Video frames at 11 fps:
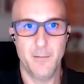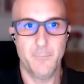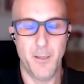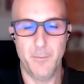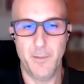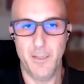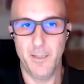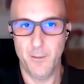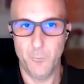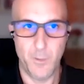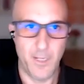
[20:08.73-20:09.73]

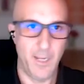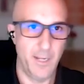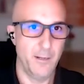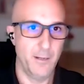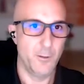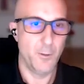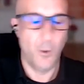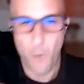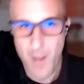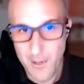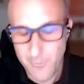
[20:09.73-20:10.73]
maybe we can
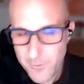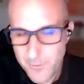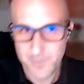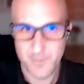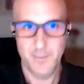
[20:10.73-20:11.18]
go out